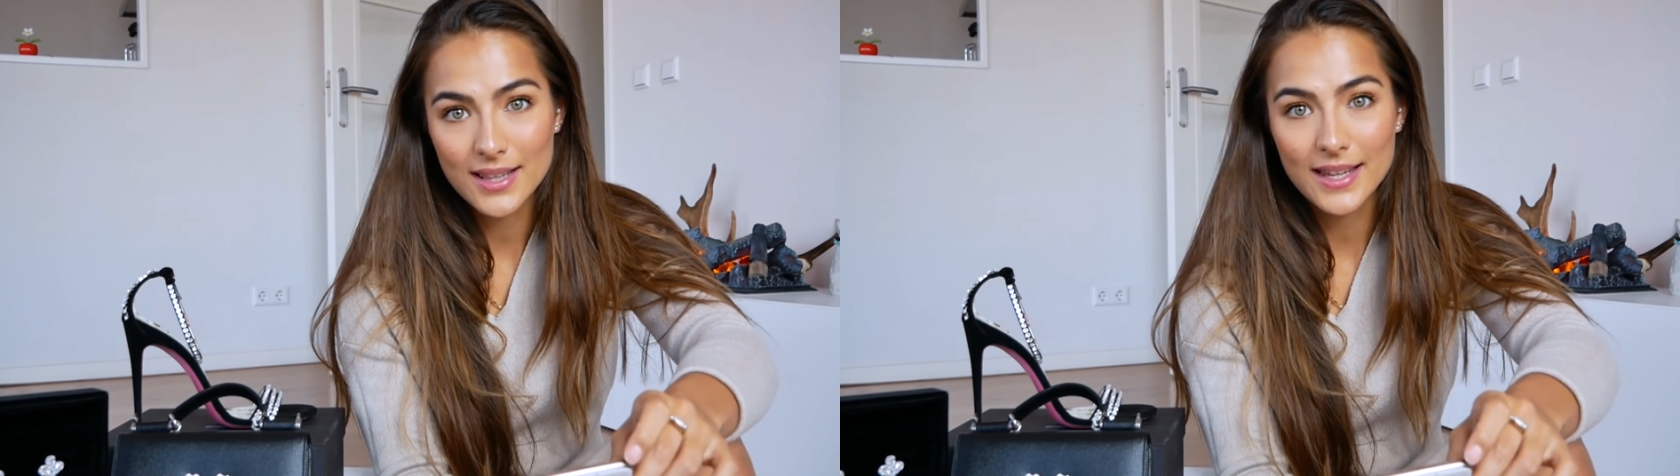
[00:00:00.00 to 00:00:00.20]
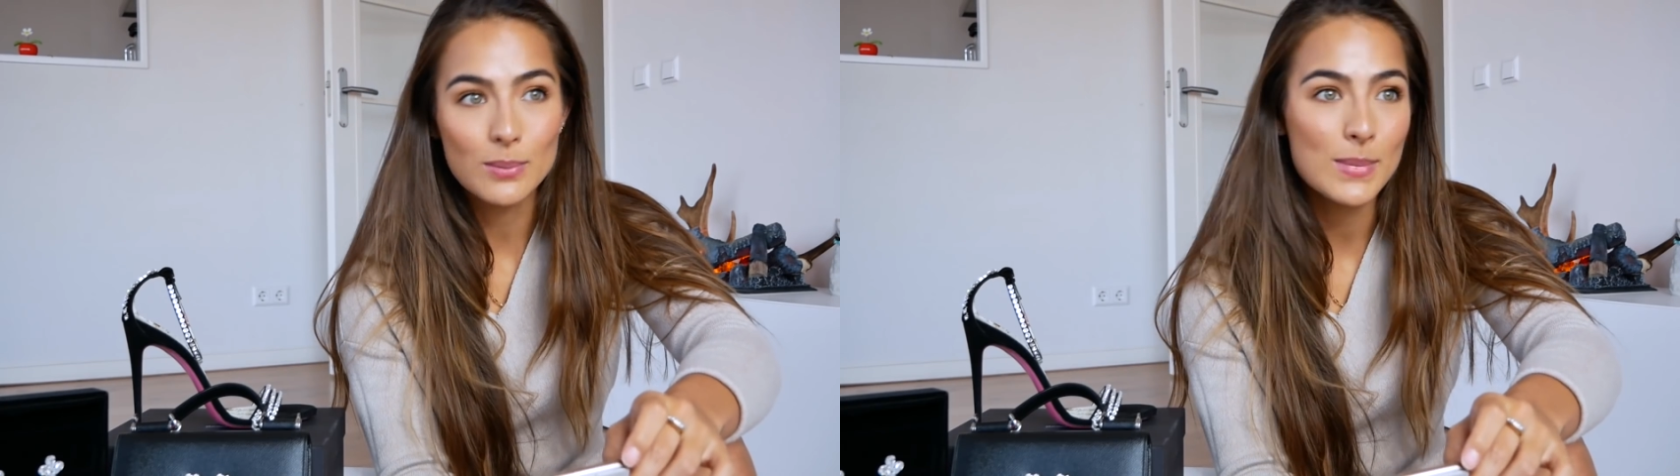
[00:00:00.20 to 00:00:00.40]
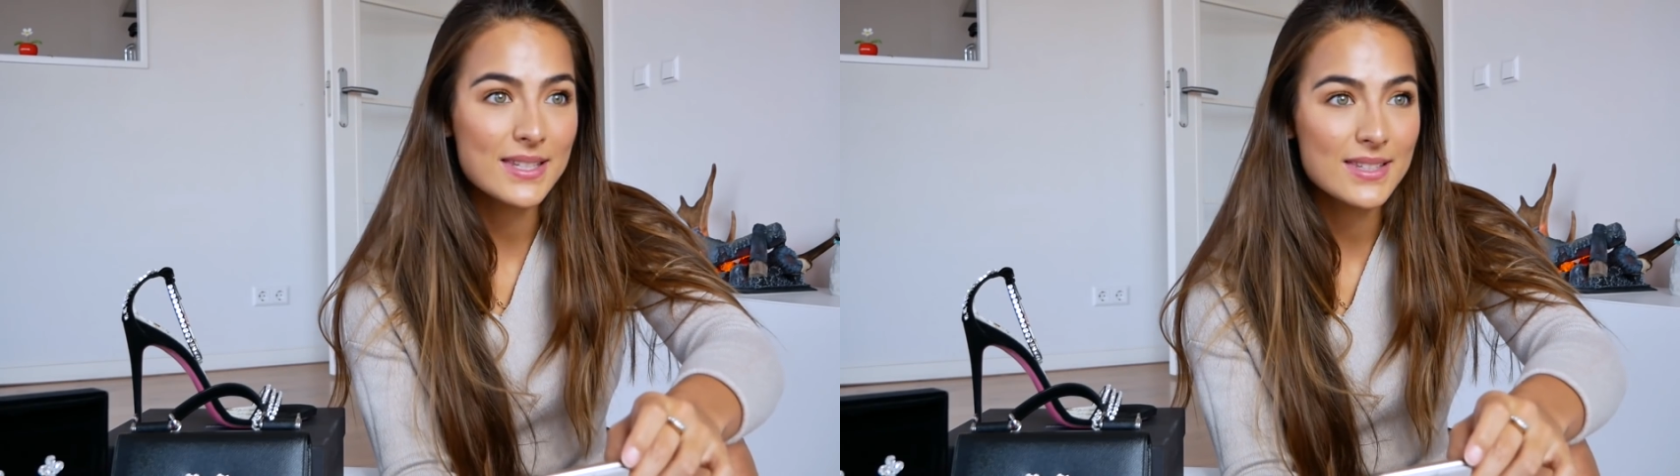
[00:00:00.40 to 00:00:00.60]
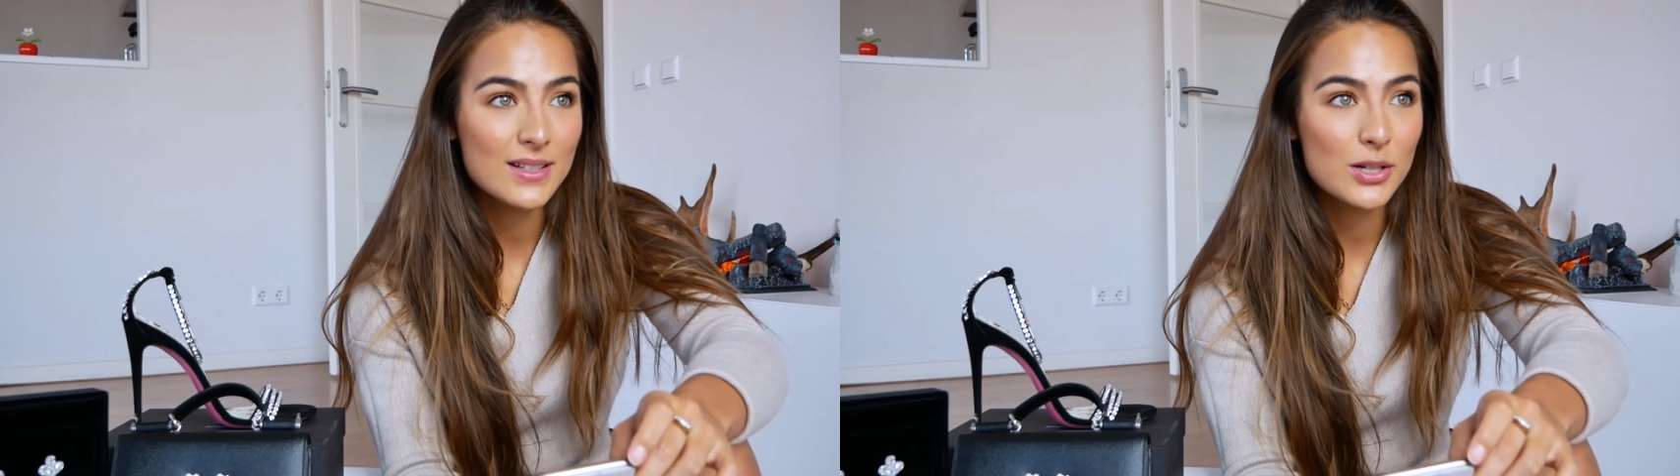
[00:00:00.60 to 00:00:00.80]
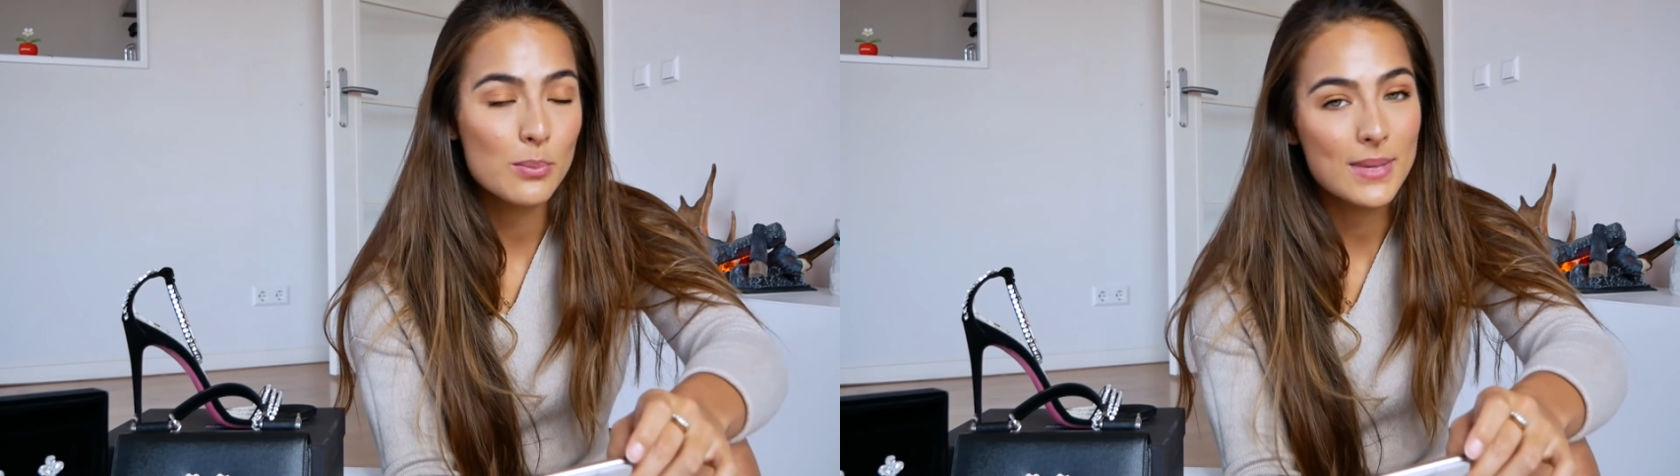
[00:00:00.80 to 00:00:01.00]
Like
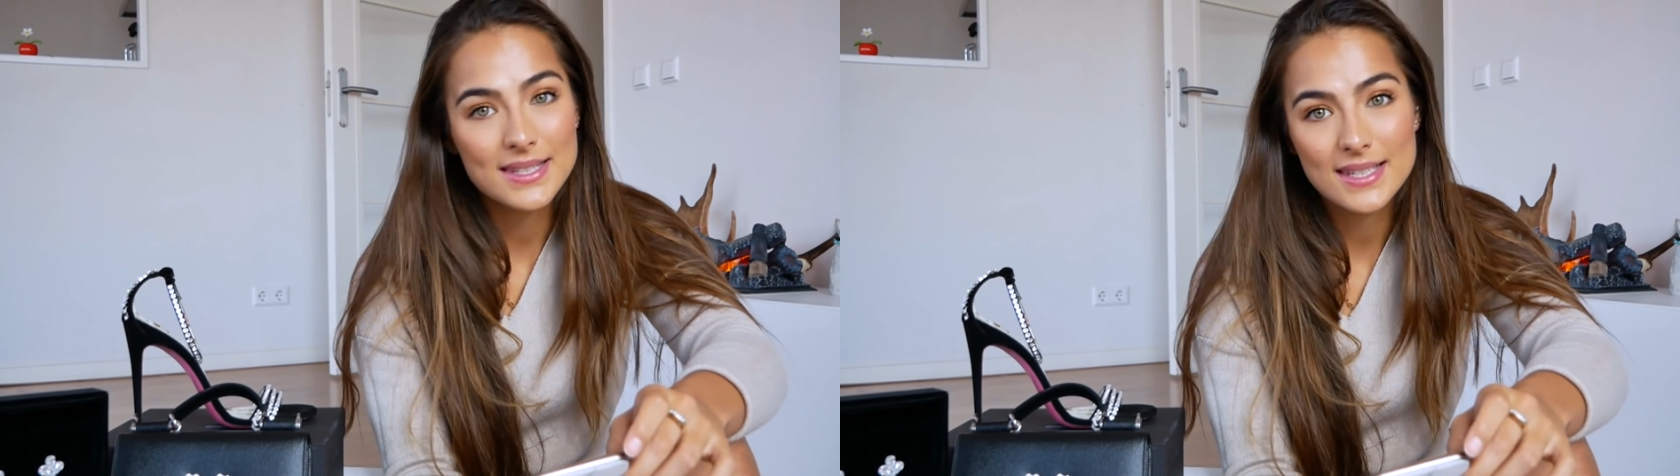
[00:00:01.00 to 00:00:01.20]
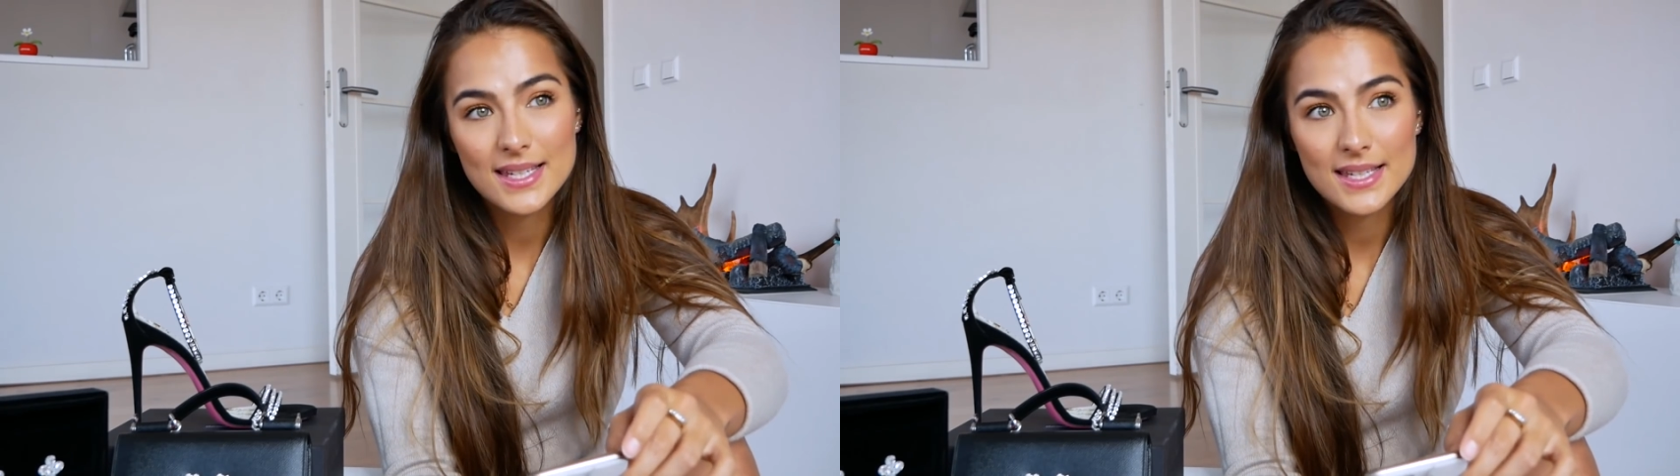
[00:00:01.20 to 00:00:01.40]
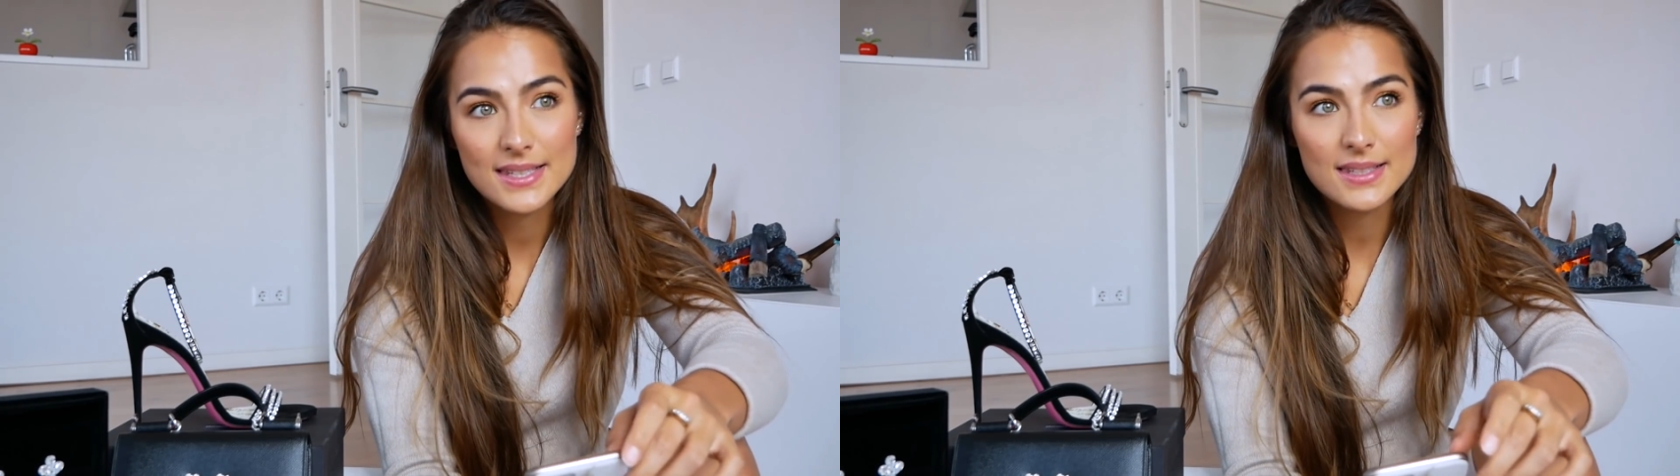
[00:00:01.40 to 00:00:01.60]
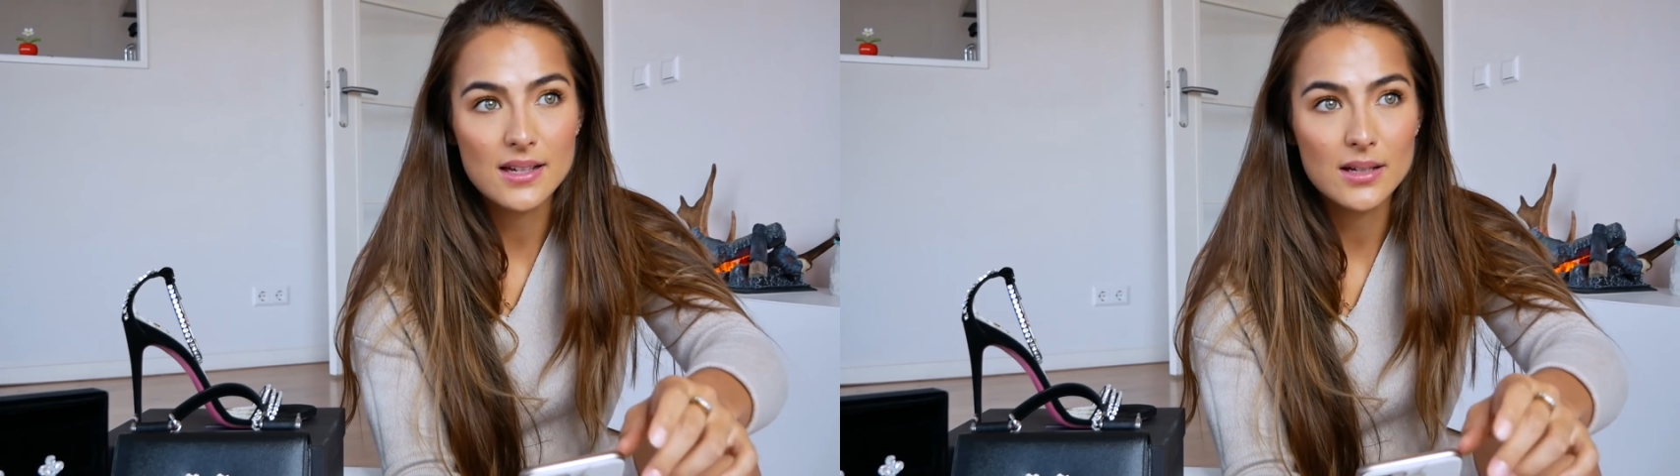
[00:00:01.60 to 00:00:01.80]
Mr., Mrs.,